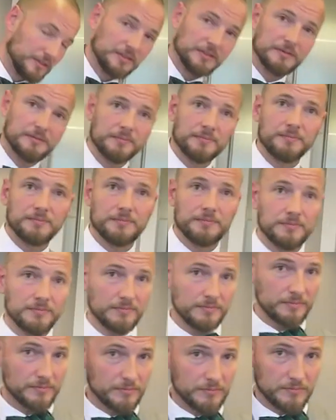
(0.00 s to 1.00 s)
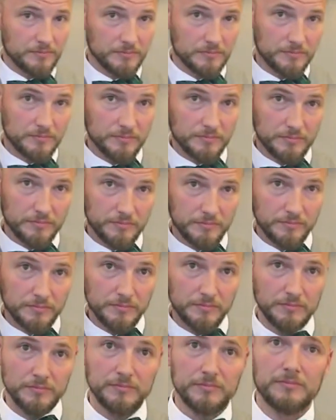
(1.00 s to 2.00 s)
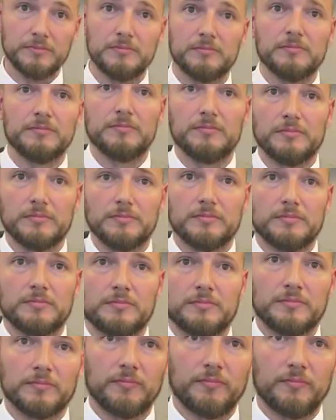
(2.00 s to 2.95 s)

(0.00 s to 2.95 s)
the bottom line for me was how